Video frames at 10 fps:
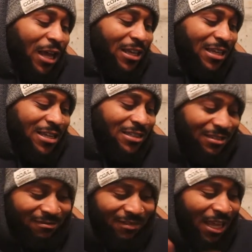Like it,
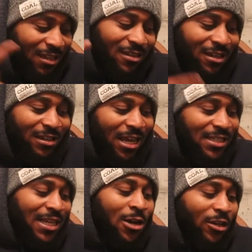like it, that
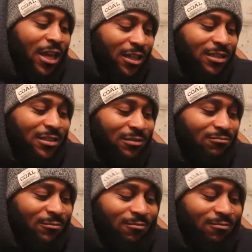sounded like a,